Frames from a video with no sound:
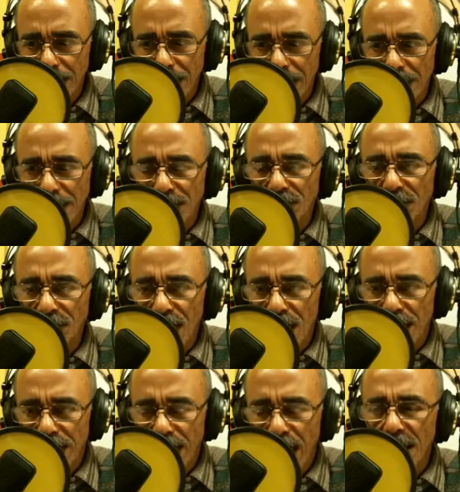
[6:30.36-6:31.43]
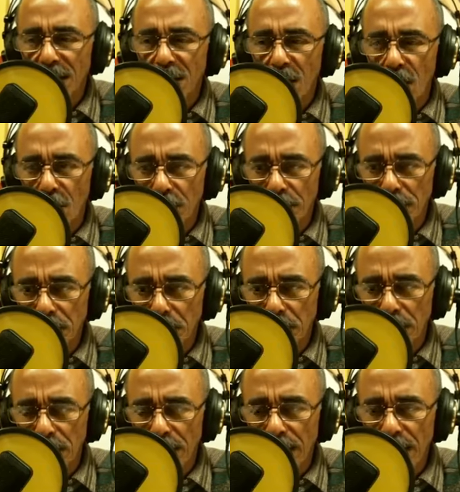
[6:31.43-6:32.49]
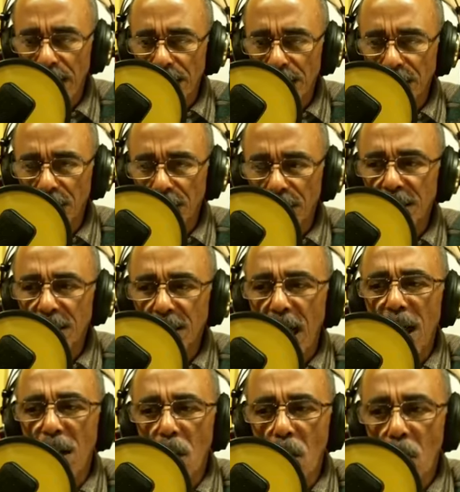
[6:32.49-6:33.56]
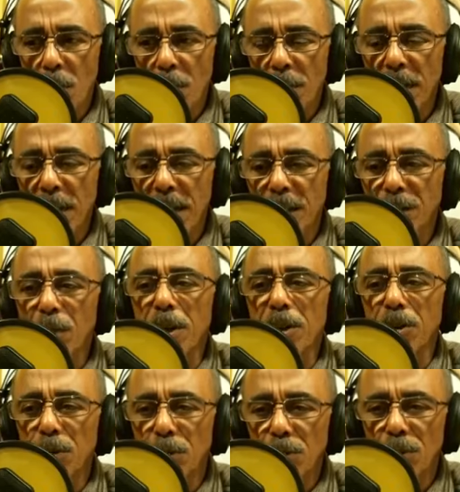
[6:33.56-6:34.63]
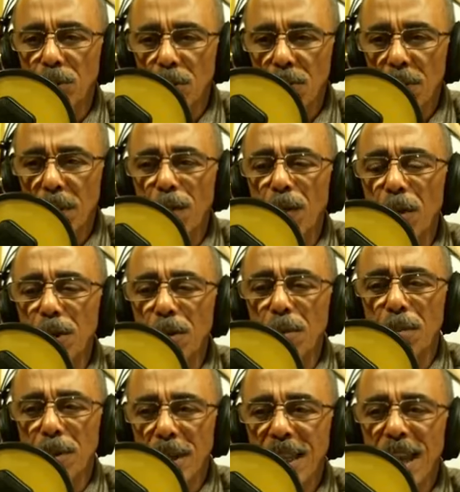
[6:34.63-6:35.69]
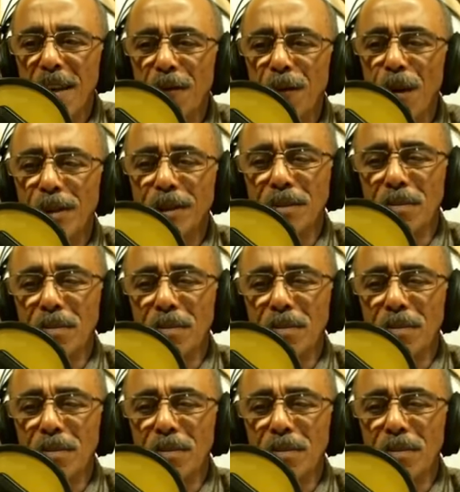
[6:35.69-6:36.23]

and his yes. son and the holy spirit so this i hope is what you do before you put that first